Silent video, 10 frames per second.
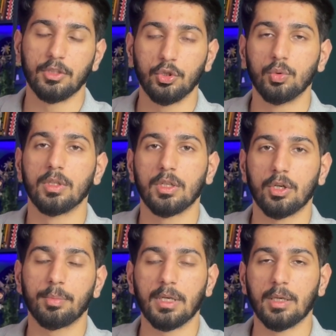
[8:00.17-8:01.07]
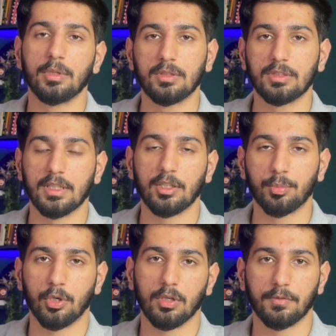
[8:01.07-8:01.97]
you will not be able to sell your product